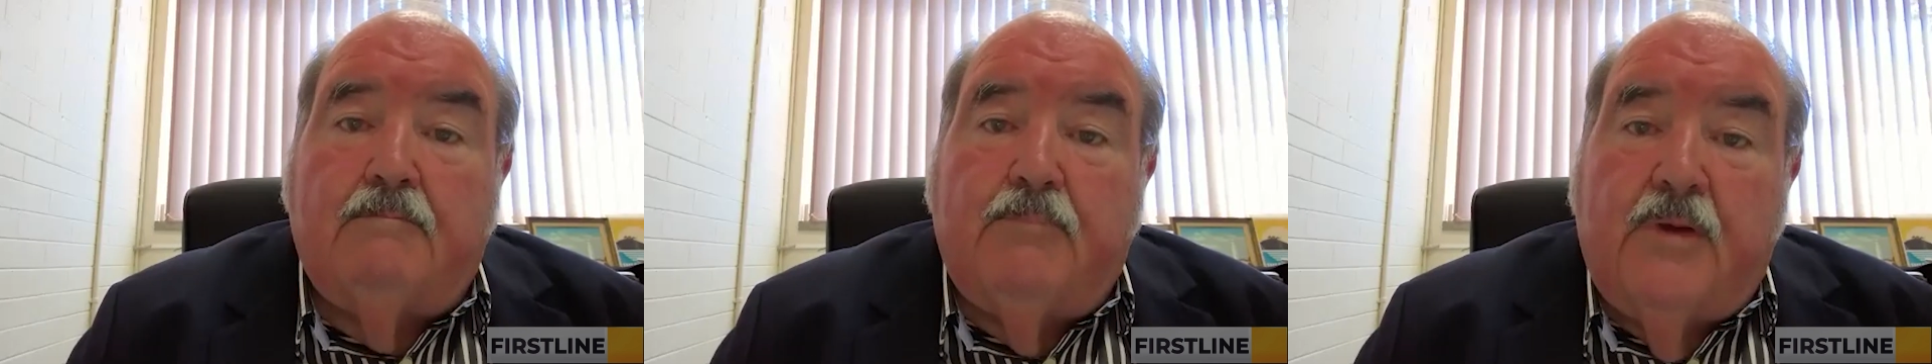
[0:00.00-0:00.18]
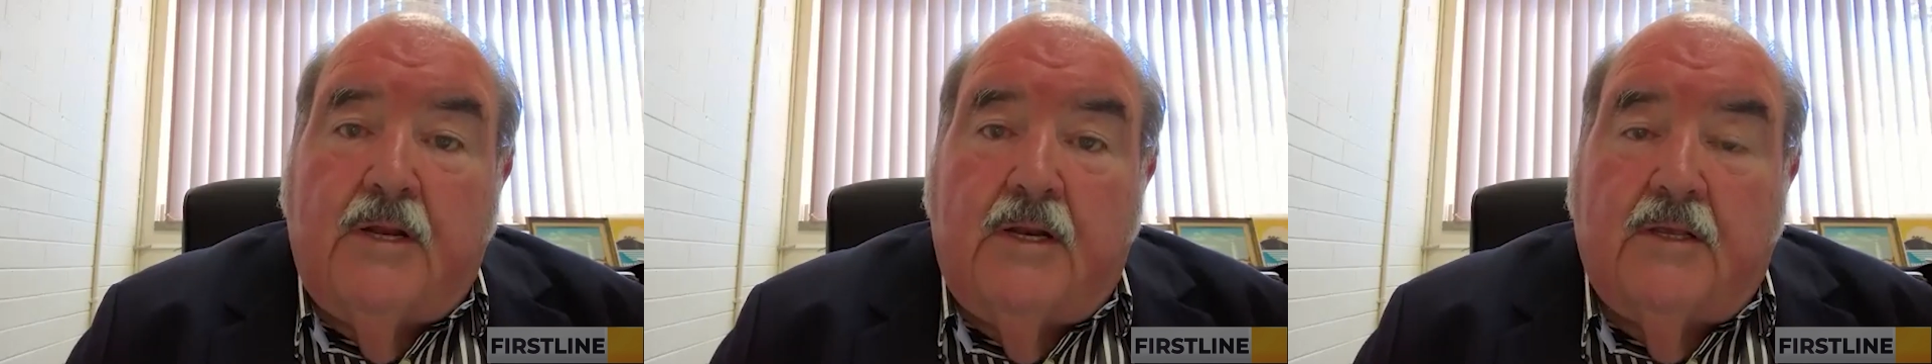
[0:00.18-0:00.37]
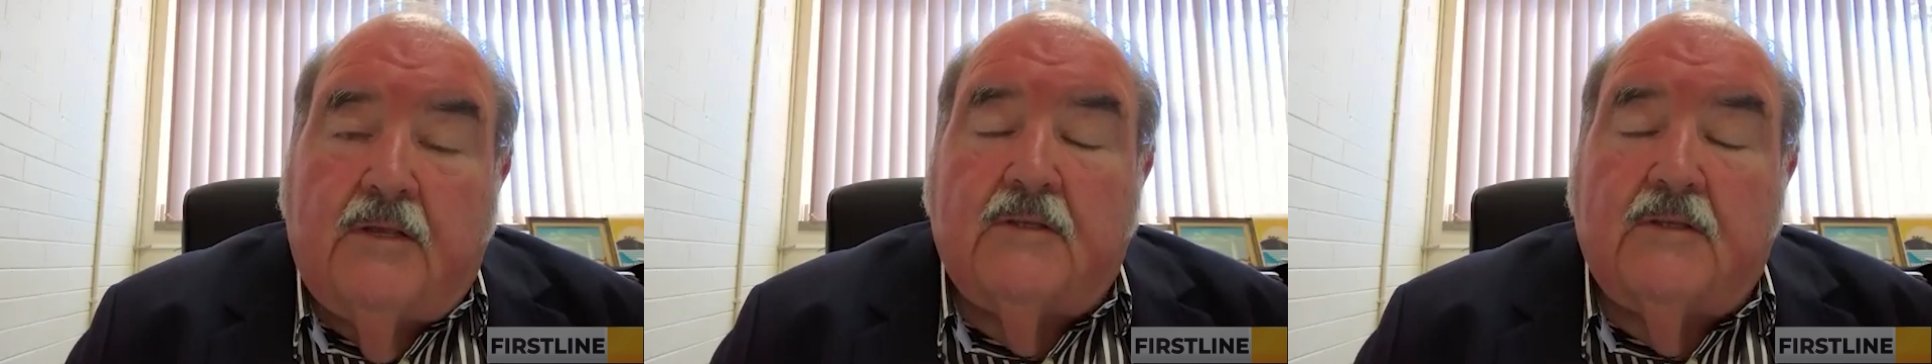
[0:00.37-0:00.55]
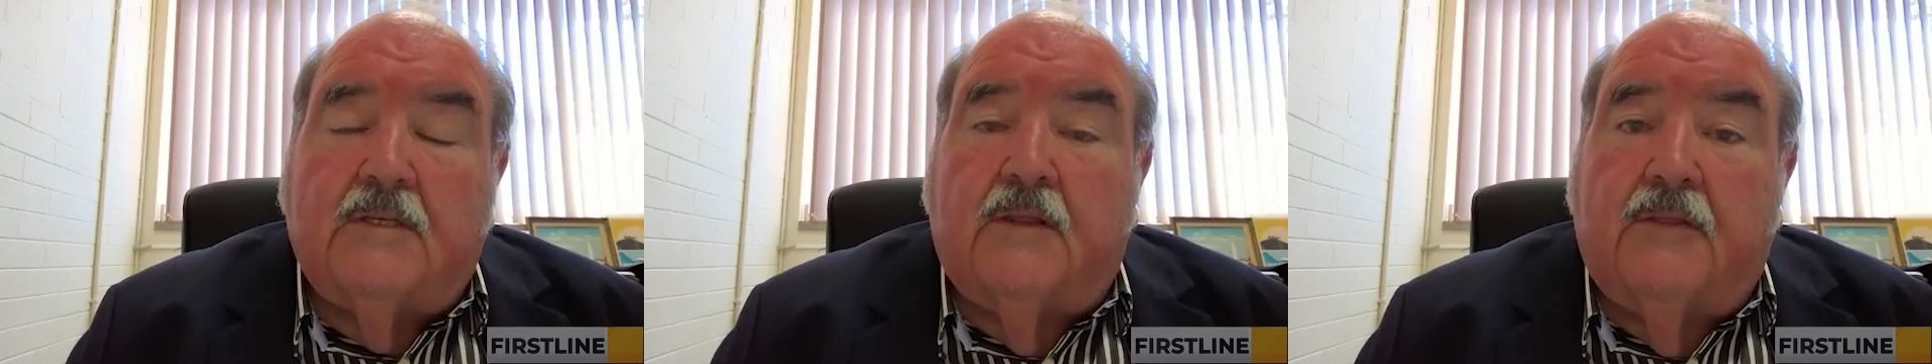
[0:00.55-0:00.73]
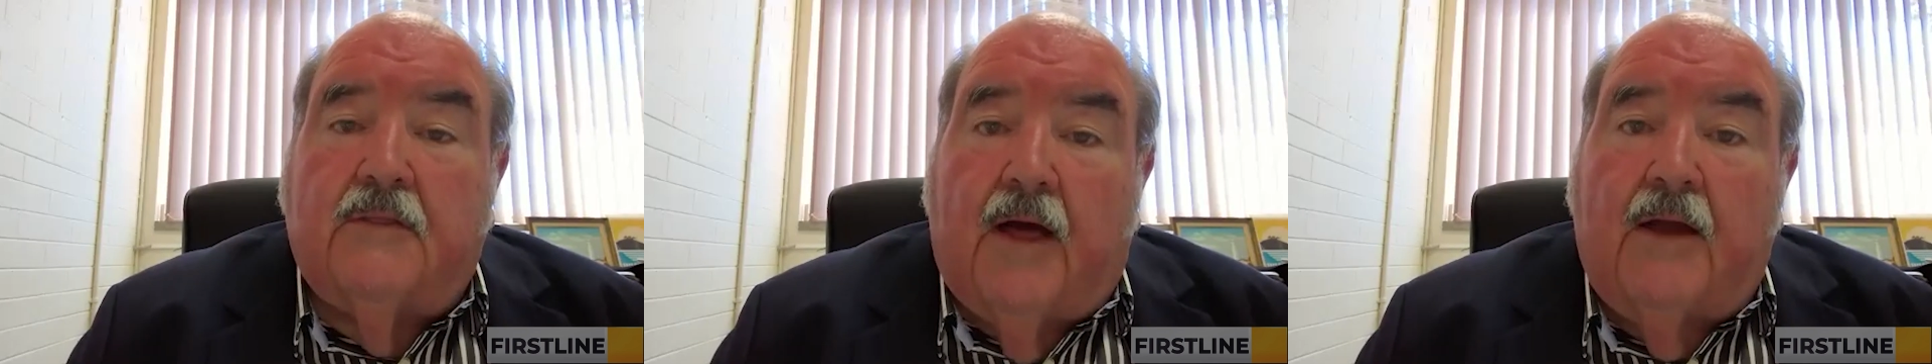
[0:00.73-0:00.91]
billion
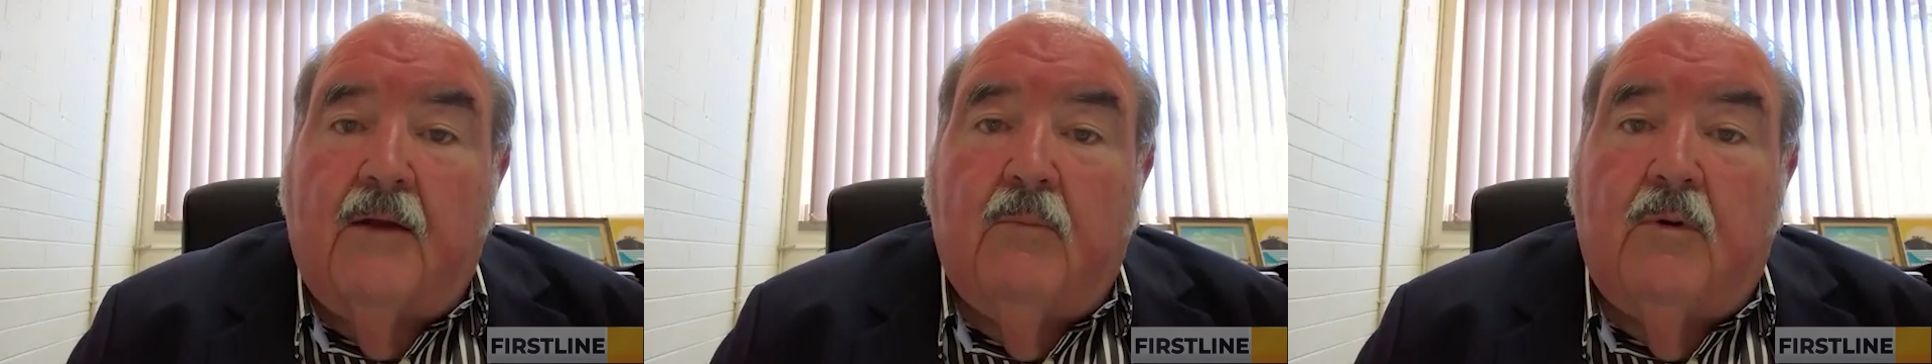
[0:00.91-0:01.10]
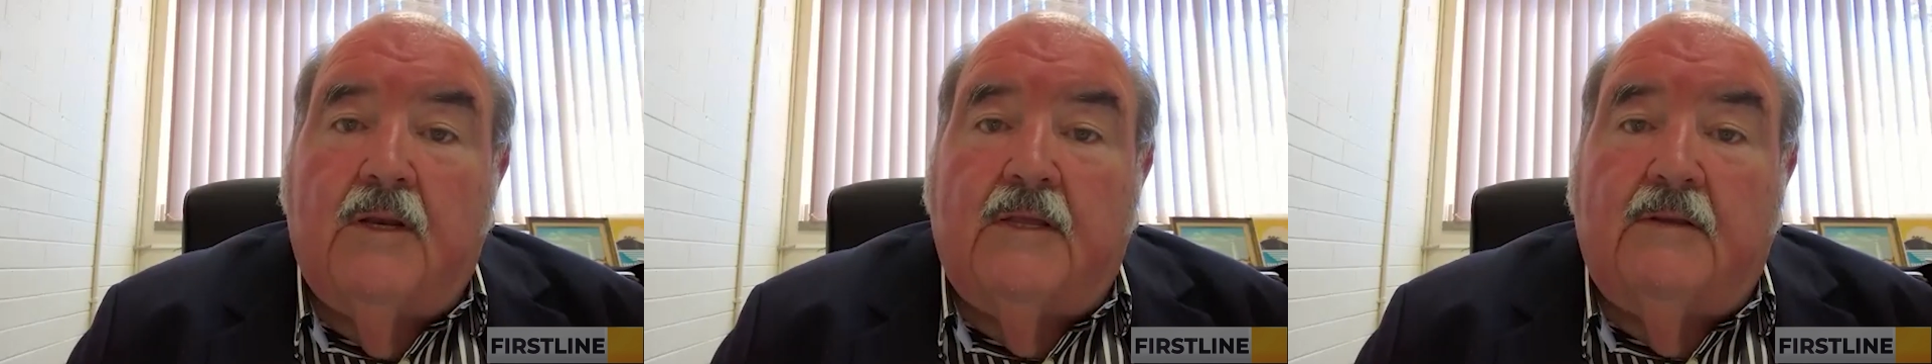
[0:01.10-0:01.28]
that they will